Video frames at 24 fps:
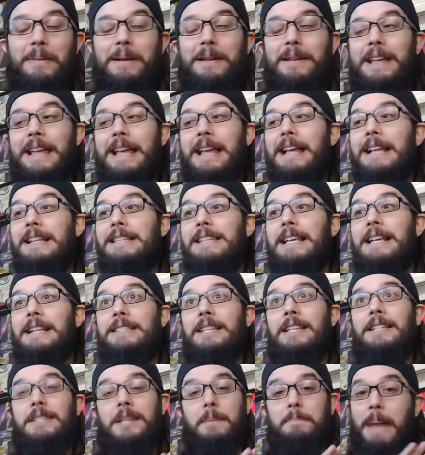But
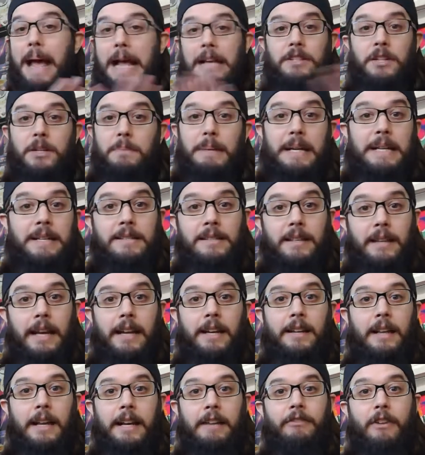it's a masterpiece.
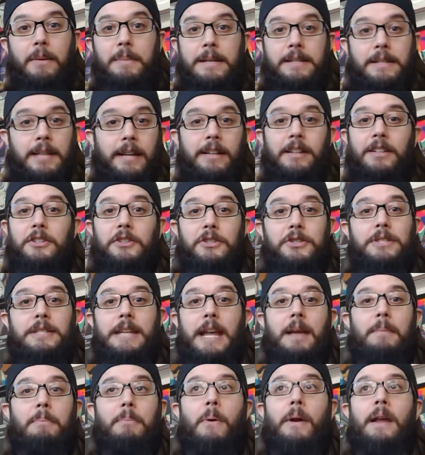Like from a technical
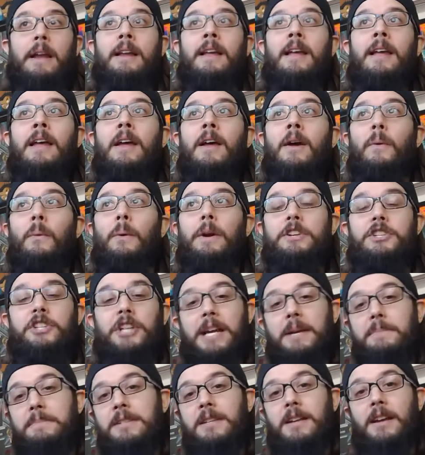standpoint, what
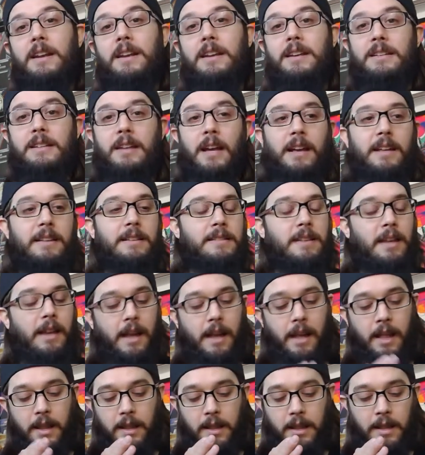James Gunn does,
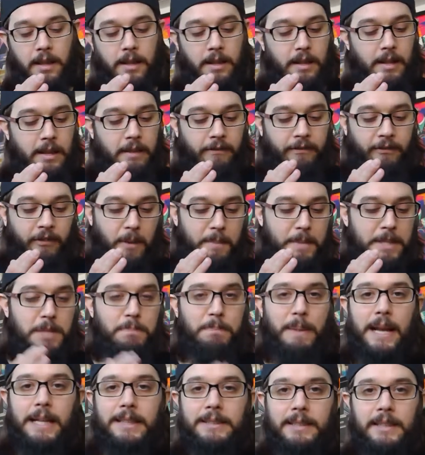from his
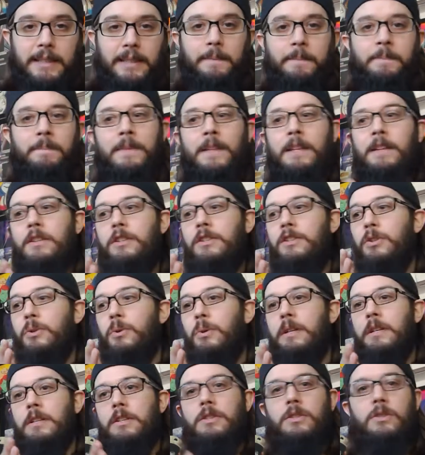pacing
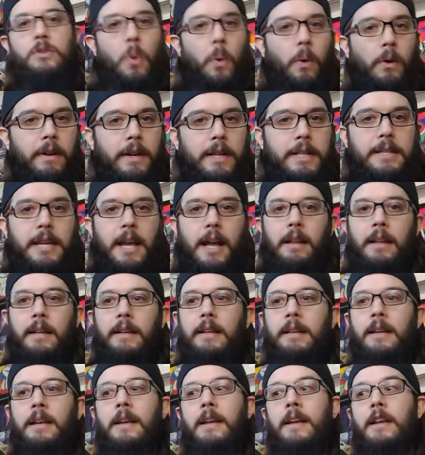to his
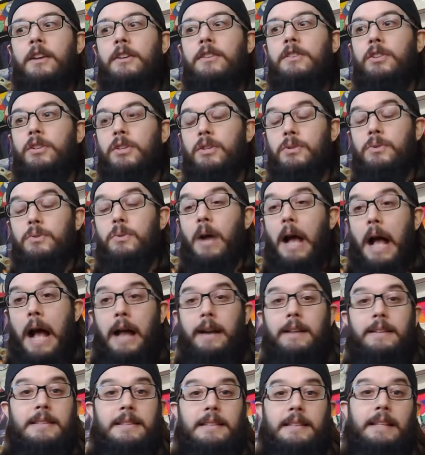storytelling to,
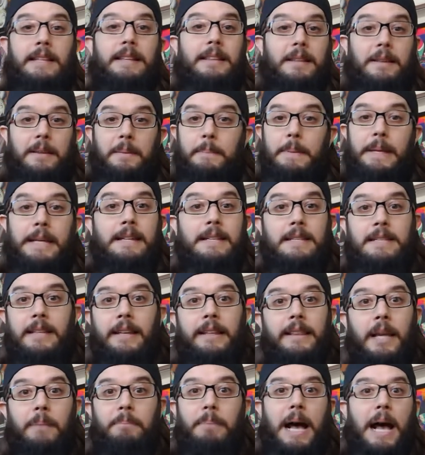honestly, the biggest
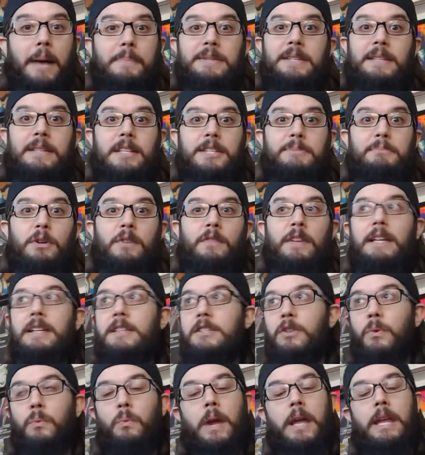thing that pops in this movie
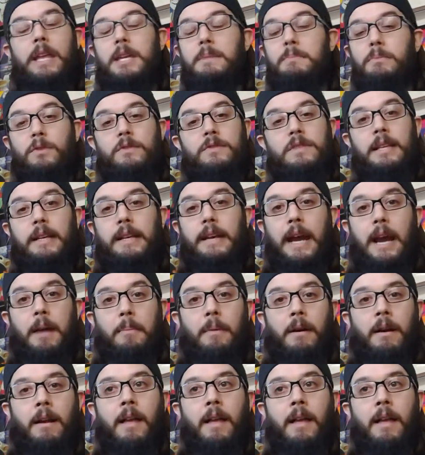is the way he moves the camera.